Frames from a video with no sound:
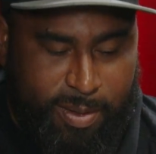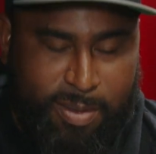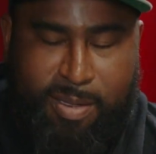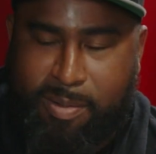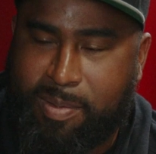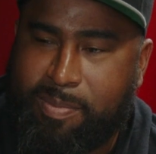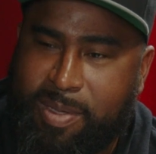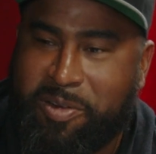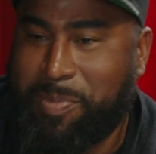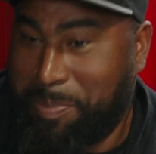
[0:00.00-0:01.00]
So
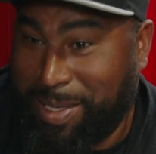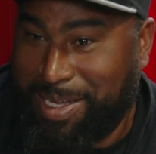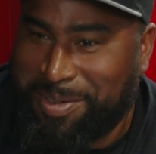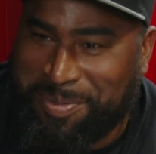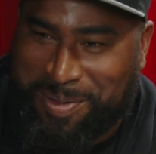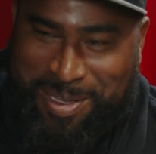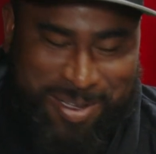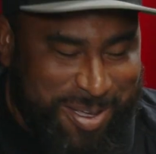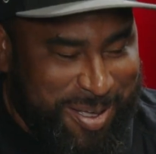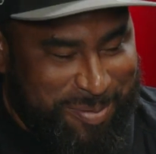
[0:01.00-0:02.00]
here's my plan.
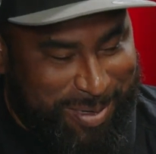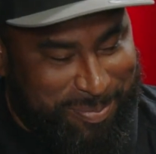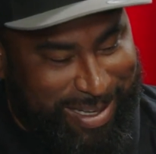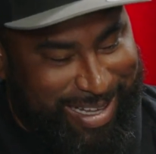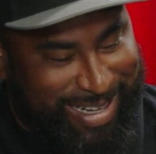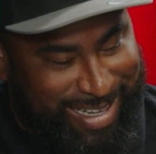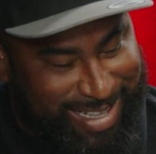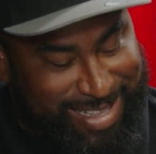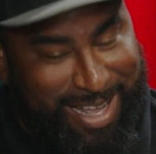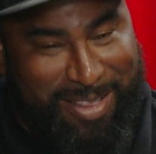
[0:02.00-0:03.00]
My plan
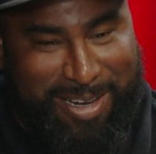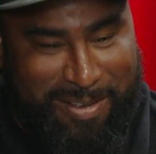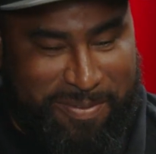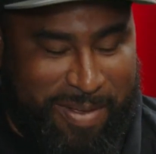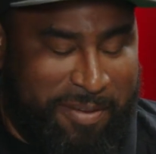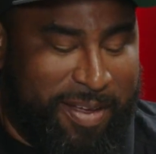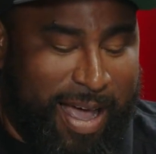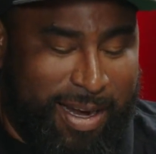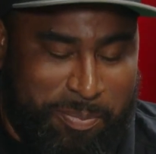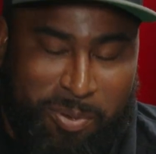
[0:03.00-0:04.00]
is, now that I've
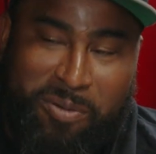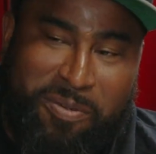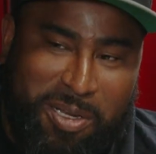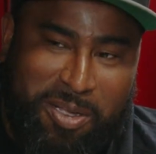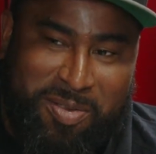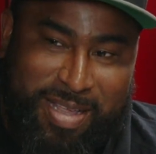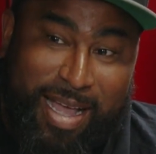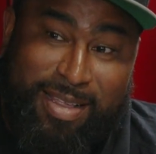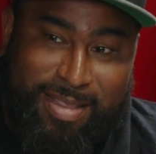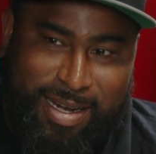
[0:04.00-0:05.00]
got a portfolio
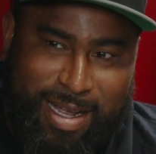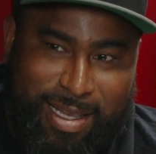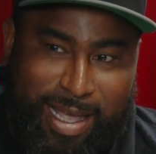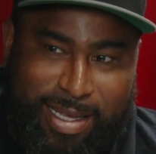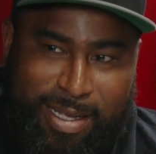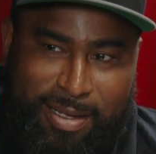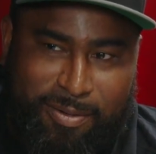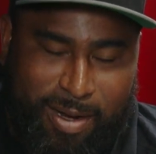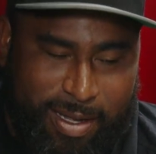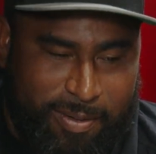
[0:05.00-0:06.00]
size that I like,
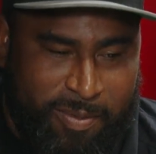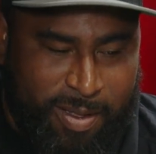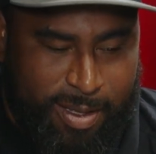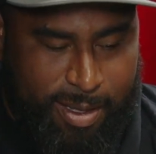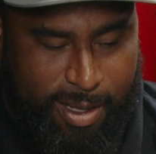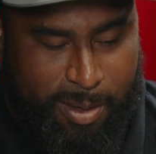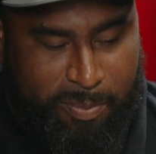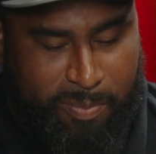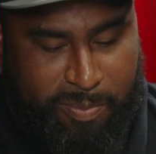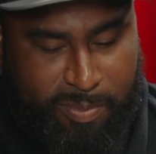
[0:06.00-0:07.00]
right?
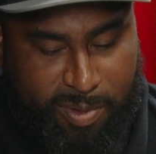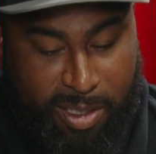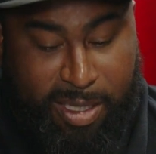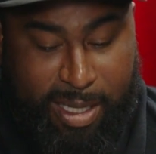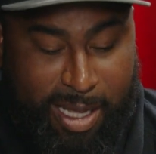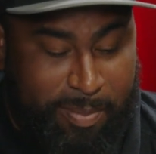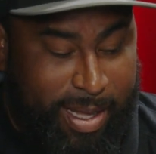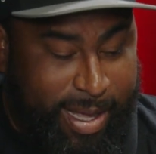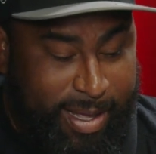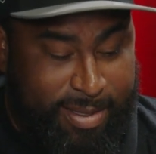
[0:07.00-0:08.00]
I'm looking at
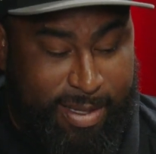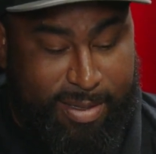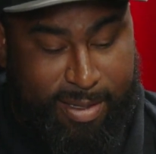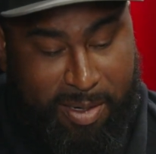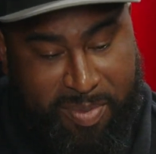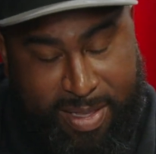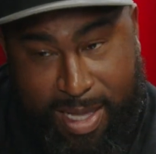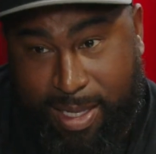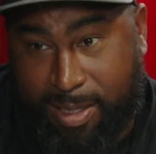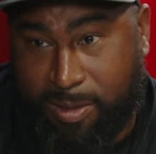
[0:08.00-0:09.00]
my assets and I'm
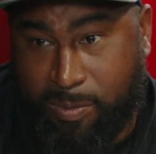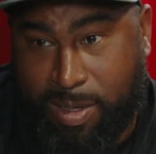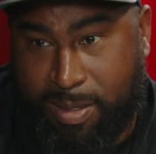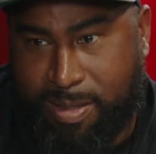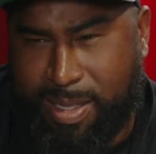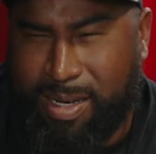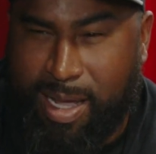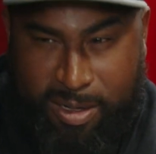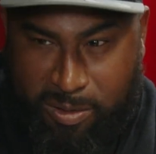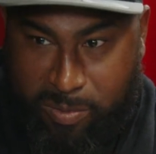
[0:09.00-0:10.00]
selling the ones that
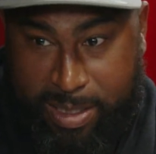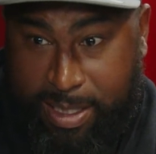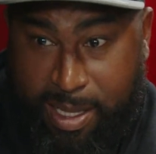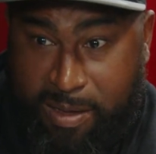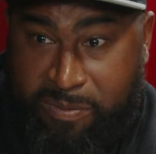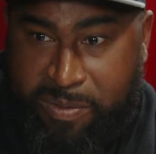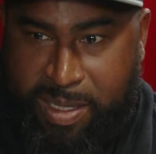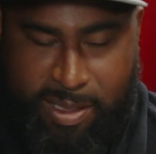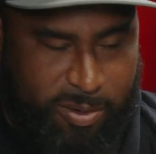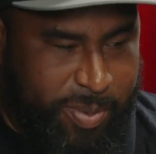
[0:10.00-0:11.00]
I don't really love,
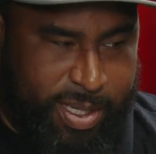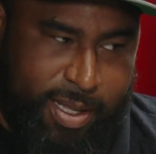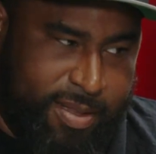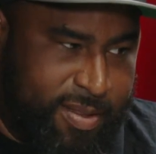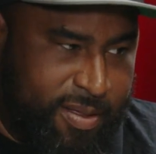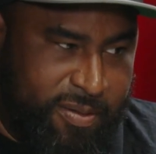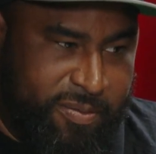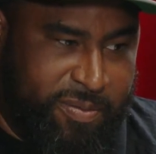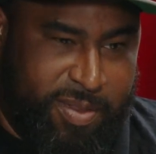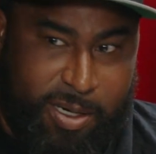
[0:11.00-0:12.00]
either because
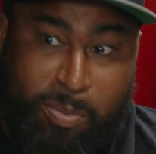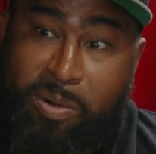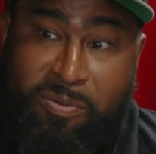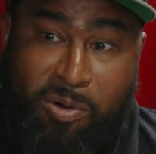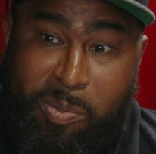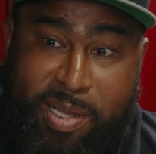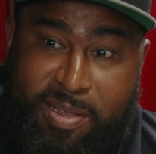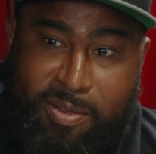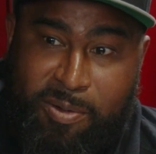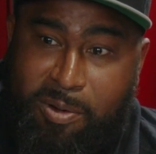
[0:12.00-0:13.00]
of their
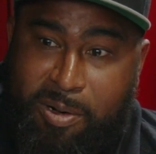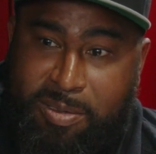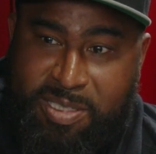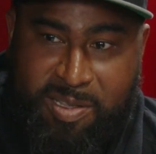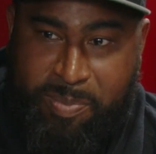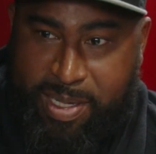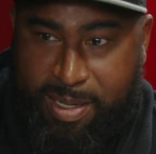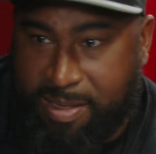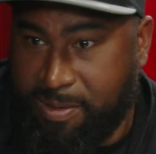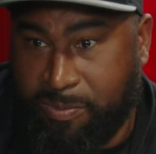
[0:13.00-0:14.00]
performance or just
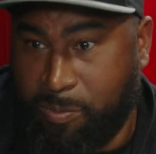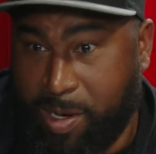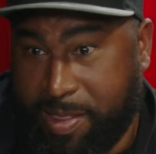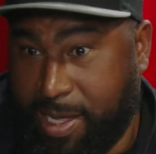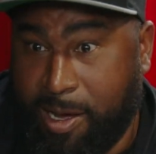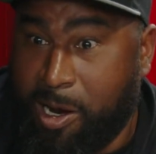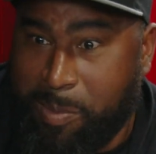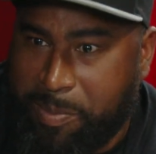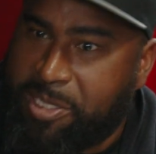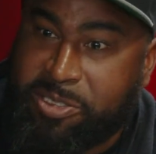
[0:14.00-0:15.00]
because of where they are.
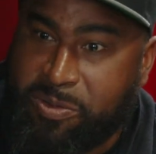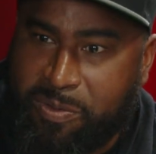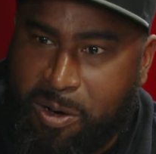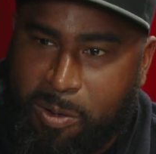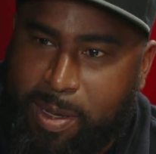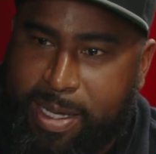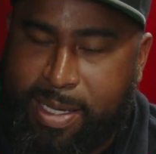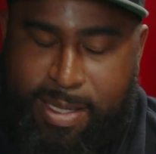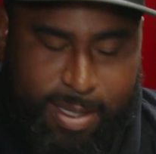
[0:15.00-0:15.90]
Maybe they're too far away.